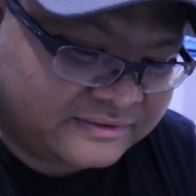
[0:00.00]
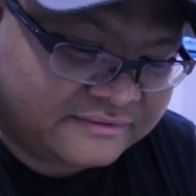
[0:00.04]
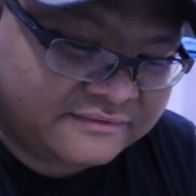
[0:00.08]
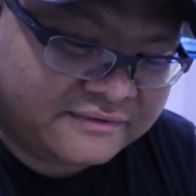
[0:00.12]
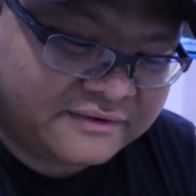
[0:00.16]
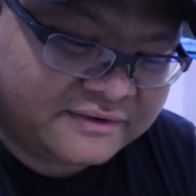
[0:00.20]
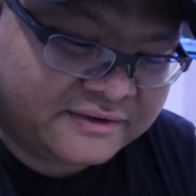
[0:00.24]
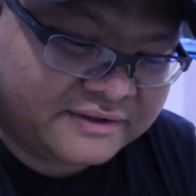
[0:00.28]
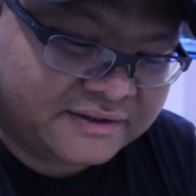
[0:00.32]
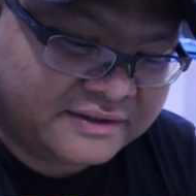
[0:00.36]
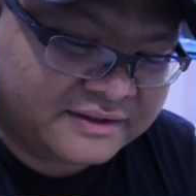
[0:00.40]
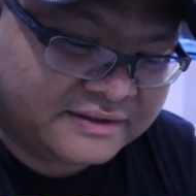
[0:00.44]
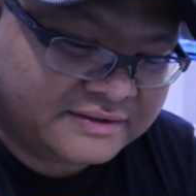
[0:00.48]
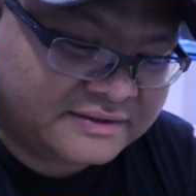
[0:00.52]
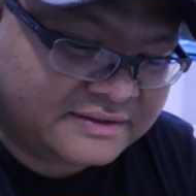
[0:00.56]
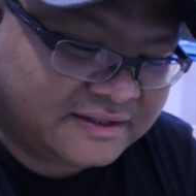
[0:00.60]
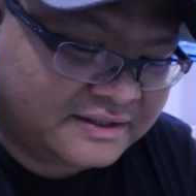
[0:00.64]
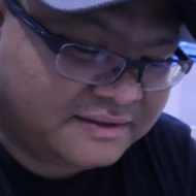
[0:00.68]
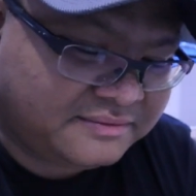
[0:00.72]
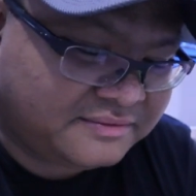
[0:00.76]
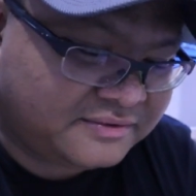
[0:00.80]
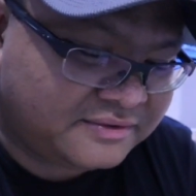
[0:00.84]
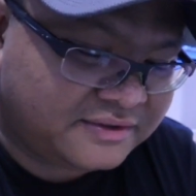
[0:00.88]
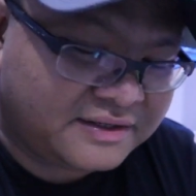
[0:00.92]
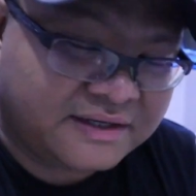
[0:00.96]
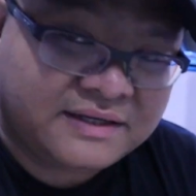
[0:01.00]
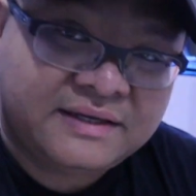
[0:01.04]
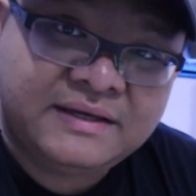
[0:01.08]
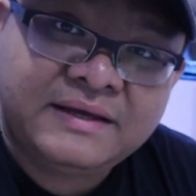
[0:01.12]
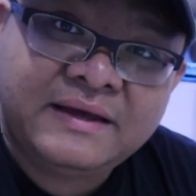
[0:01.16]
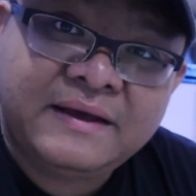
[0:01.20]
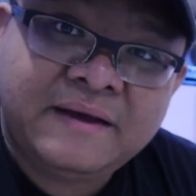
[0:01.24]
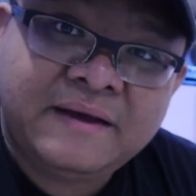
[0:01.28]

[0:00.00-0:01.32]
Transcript: for her sleep today.